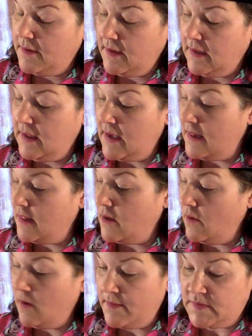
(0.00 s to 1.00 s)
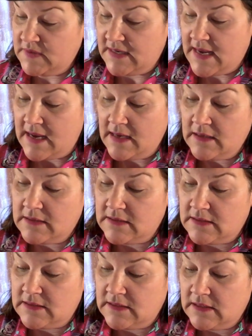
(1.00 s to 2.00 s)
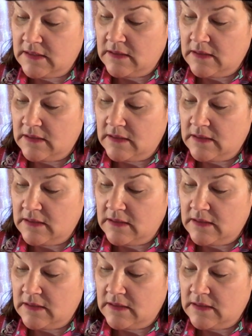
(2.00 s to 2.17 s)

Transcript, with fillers: Yellow comes next.